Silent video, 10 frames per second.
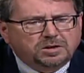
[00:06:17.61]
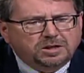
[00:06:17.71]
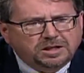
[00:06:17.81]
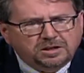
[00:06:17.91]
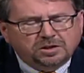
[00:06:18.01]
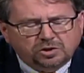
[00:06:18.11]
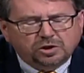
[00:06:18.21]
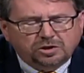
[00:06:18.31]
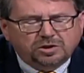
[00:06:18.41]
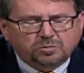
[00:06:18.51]
in
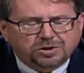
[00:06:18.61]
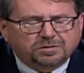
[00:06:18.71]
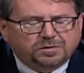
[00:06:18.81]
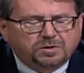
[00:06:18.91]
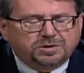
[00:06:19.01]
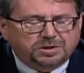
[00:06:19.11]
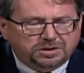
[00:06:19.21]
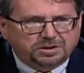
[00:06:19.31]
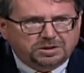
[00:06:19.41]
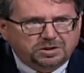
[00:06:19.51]
conjunction with the votes that
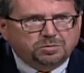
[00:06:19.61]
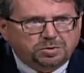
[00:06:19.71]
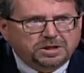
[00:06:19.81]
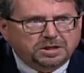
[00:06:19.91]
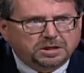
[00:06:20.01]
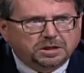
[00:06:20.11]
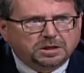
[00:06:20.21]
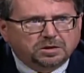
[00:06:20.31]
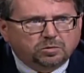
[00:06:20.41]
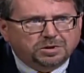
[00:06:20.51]
the DUP
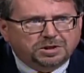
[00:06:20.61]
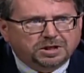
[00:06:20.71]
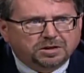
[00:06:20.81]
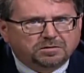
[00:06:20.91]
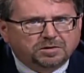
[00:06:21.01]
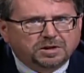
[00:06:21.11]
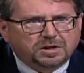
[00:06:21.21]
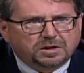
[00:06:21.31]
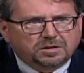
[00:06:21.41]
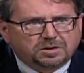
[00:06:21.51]
would give,
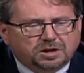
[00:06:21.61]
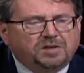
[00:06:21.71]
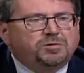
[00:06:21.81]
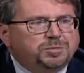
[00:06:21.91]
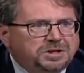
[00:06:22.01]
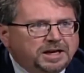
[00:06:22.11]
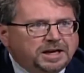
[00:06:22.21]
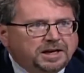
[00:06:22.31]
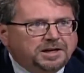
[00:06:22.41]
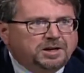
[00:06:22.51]
the government
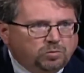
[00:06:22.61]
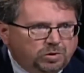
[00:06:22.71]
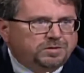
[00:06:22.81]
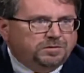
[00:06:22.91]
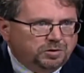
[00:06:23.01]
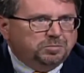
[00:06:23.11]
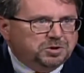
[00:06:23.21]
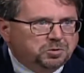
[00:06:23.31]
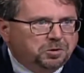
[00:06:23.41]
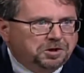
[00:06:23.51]
had a one-vote
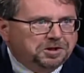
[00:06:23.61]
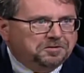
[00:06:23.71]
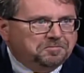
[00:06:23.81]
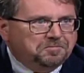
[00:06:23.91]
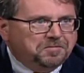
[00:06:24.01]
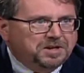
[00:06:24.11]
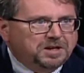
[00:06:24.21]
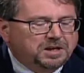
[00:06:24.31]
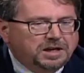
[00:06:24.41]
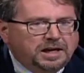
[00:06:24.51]
majority.
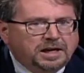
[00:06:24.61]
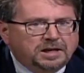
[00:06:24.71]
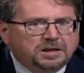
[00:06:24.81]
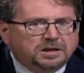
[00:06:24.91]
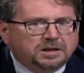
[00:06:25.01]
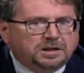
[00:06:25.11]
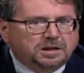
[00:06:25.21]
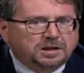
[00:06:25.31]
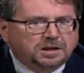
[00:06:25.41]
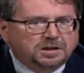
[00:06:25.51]
And
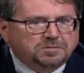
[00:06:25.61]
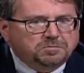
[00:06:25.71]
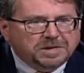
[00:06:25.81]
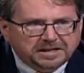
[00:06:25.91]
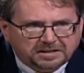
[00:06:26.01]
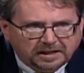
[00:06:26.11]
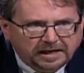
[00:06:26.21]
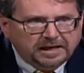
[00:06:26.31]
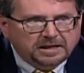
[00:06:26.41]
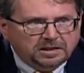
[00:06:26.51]

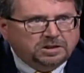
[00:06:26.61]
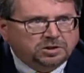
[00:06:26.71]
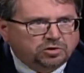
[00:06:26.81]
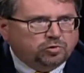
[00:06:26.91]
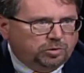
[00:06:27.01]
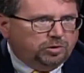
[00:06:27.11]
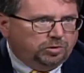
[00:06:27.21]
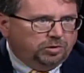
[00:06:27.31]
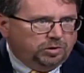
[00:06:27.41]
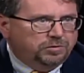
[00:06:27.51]
maintaining
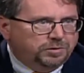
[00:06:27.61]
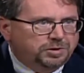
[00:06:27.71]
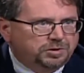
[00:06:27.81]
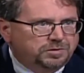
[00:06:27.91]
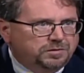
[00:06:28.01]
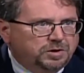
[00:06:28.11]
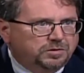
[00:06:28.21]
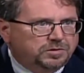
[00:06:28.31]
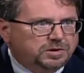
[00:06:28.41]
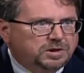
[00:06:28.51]
control over those
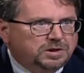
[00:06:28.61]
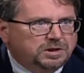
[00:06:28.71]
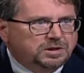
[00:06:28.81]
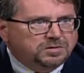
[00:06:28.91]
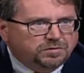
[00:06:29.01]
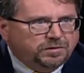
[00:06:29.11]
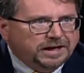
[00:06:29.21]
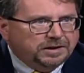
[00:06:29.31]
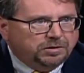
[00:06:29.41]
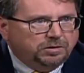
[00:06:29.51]
votes is
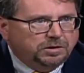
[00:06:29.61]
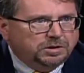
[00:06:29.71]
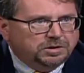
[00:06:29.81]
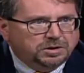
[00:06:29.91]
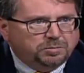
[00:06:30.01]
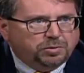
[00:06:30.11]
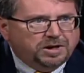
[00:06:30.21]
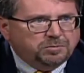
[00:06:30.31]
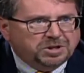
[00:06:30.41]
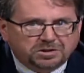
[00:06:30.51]
vital to the
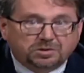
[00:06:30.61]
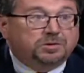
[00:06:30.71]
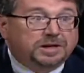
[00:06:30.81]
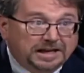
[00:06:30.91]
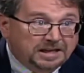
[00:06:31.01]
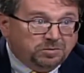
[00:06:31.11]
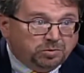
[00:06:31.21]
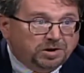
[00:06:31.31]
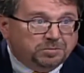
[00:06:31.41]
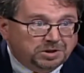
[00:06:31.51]
Prime Minister, any
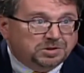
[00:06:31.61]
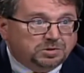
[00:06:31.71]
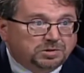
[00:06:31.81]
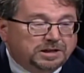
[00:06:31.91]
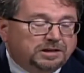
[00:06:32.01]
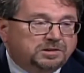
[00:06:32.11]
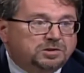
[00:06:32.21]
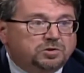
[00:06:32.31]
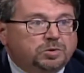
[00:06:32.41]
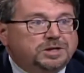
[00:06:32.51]
Prime Minister in that
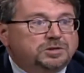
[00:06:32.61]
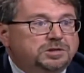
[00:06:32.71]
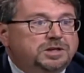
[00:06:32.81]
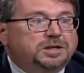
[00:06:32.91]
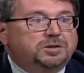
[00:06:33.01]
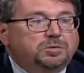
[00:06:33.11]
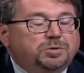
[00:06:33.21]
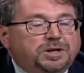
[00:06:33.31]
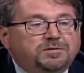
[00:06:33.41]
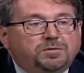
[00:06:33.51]
situation, getting their
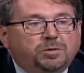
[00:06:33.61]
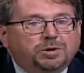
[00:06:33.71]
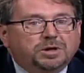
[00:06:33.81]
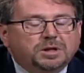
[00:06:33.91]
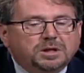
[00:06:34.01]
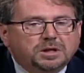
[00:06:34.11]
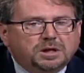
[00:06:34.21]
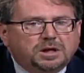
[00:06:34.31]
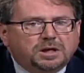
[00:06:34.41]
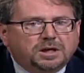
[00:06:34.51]
plan forward.
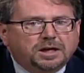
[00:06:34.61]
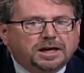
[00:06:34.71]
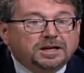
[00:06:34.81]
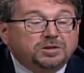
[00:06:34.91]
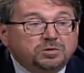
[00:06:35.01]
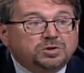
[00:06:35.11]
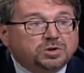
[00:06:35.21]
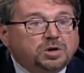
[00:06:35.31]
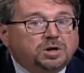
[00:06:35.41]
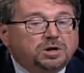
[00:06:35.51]
And you
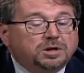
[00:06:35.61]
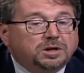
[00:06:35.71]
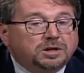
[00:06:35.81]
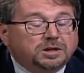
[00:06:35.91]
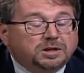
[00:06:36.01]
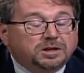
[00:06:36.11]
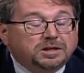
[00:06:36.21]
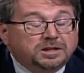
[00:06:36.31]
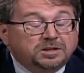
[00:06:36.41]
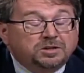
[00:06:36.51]
saw
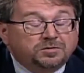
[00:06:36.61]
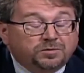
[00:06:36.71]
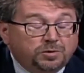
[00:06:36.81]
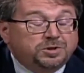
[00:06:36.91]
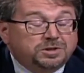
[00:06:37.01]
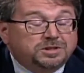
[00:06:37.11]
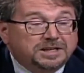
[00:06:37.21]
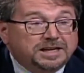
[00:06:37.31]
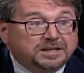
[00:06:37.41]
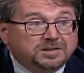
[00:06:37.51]
in the first
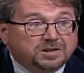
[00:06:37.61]
days